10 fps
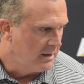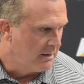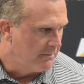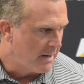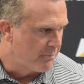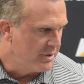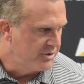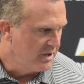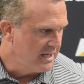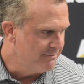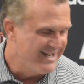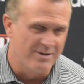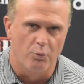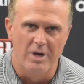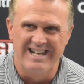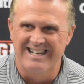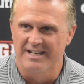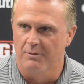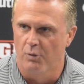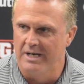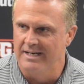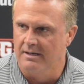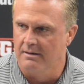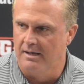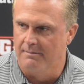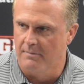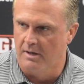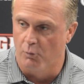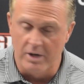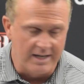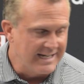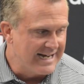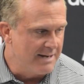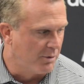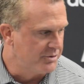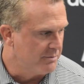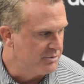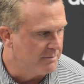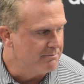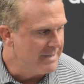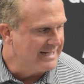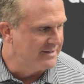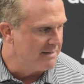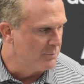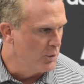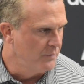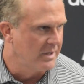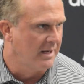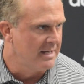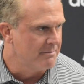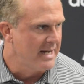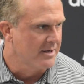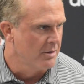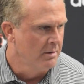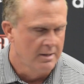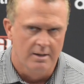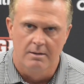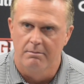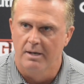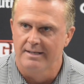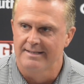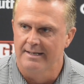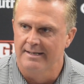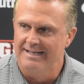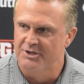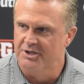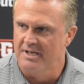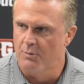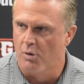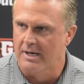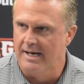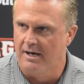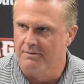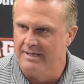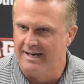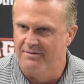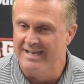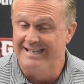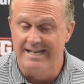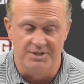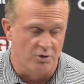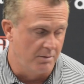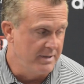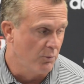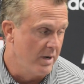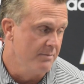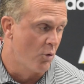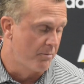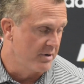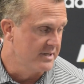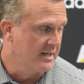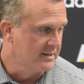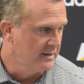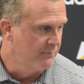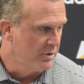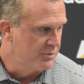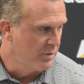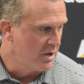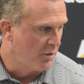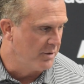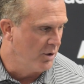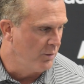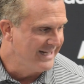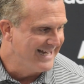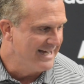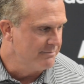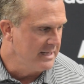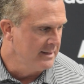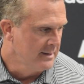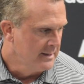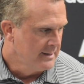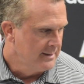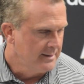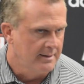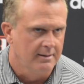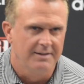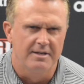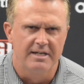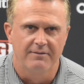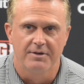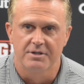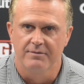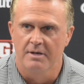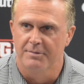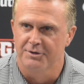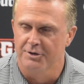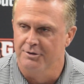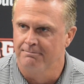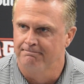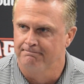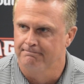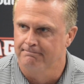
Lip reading: I appreciate him being willing and able to make that move, the linebacker, but it just didn't work out. And I think he's going to be way more productive, which we all know he can be, at the defensive end position.